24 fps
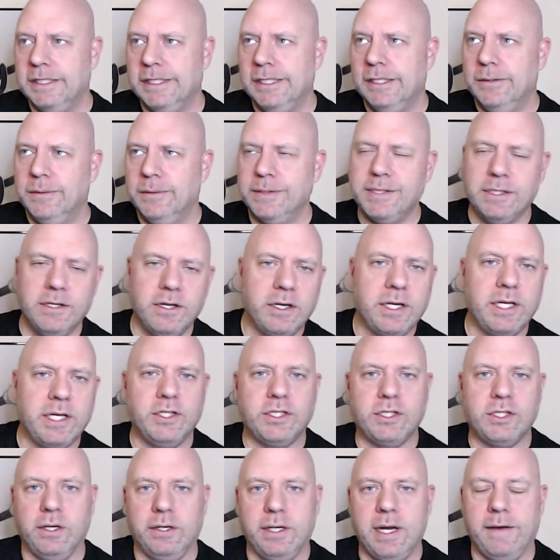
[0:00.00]
was a little
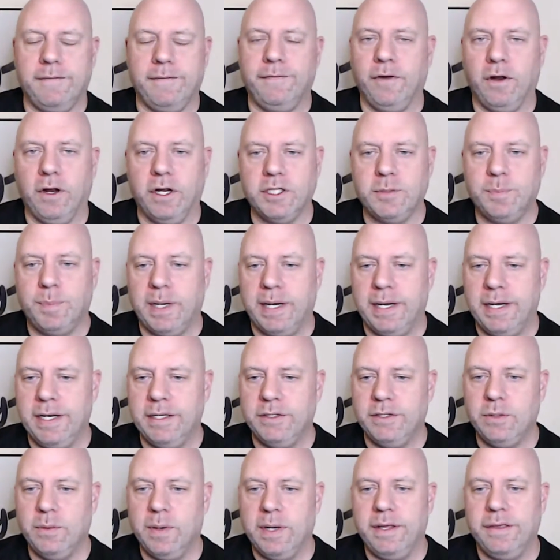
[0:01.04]
concerned at first, but I
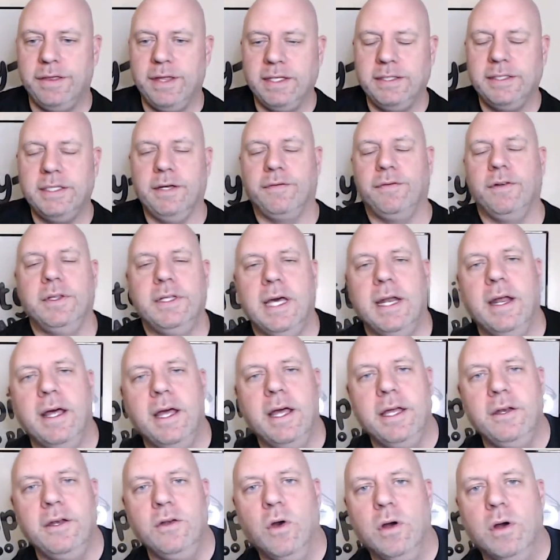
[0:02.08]
didn't do anything different that
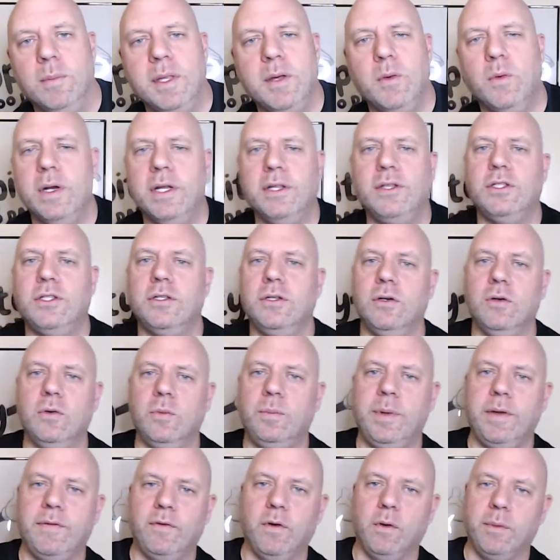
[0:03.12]
I normally wouldn't do
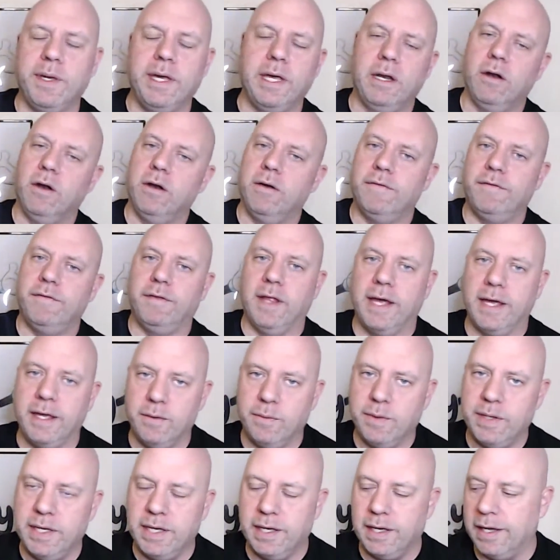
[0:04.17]
before we get on a flight.
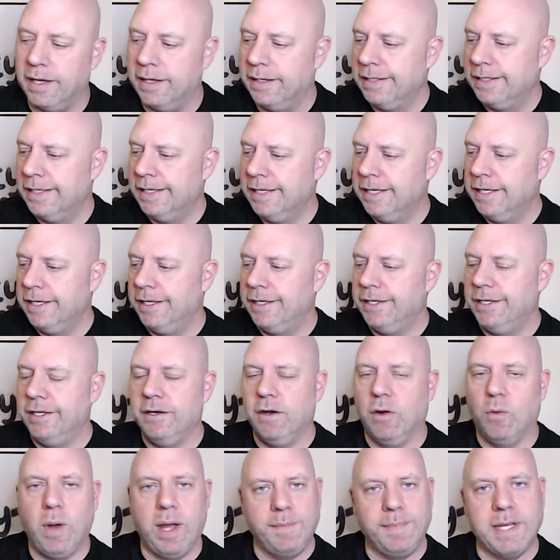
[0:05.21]
We,
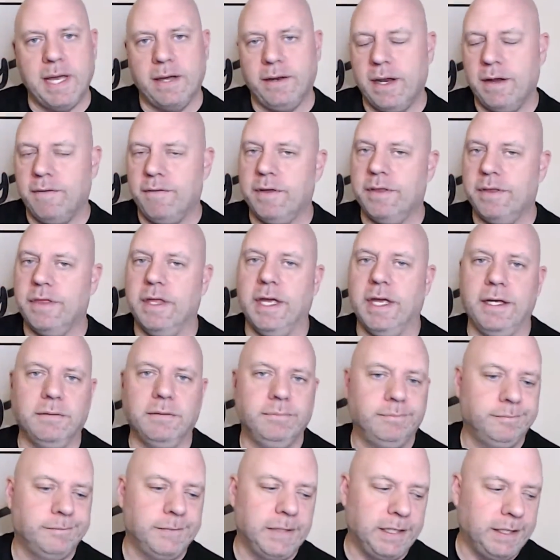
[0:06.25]
wipe down everything,
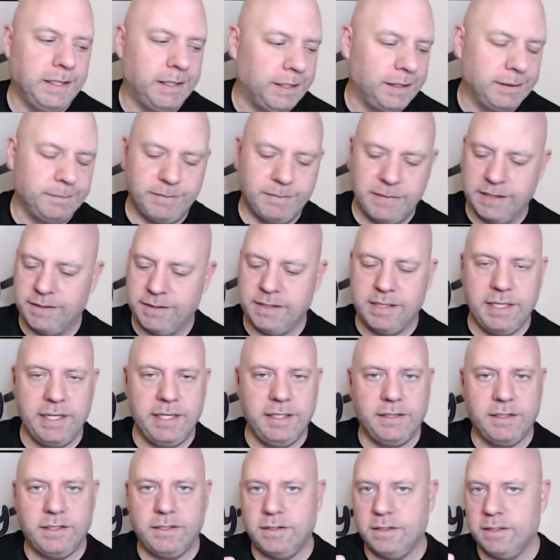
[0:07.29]
the
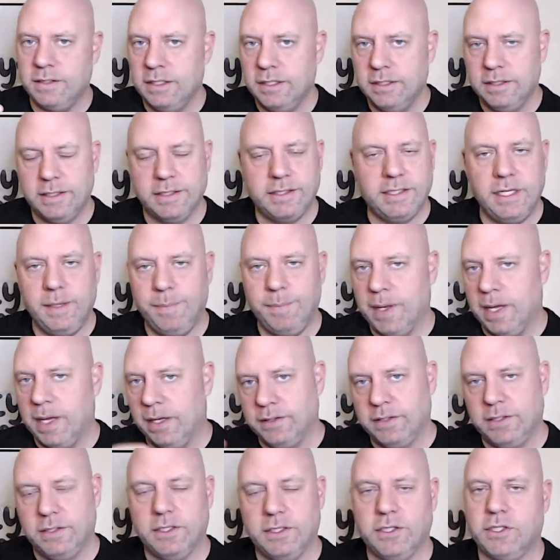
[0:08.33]
seats, the seat
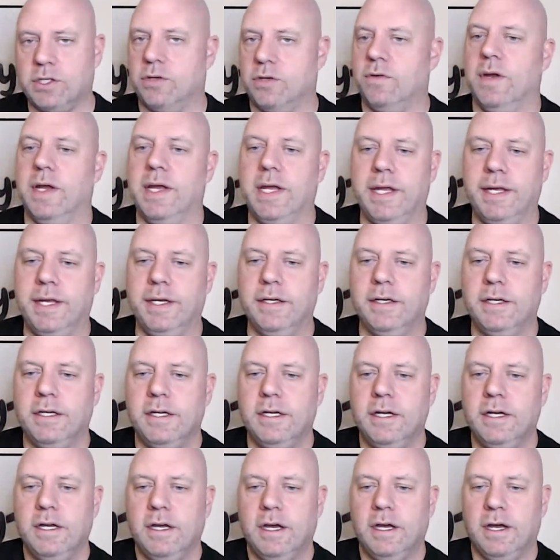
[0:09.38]
belts, the screen.
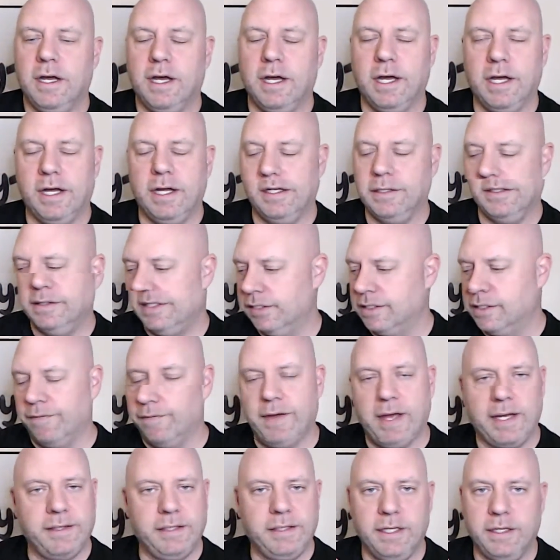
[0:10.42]

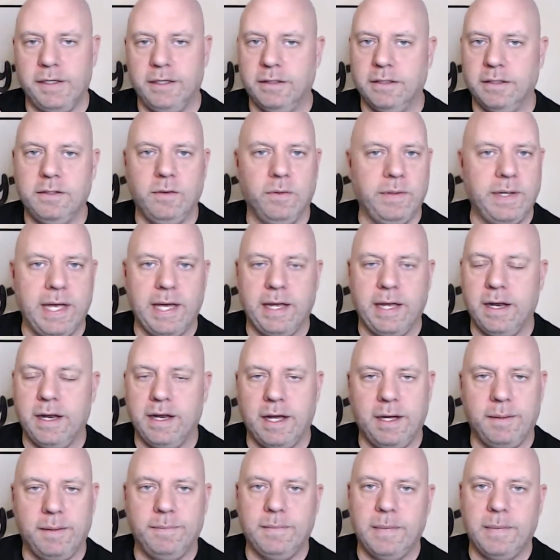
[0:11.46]
Disinfectant.
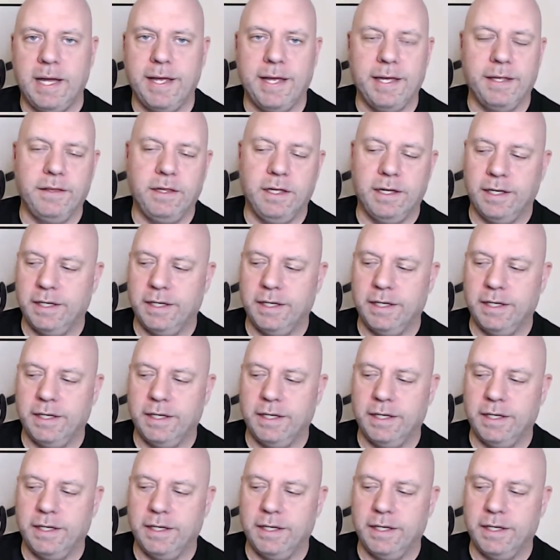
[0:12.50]
I had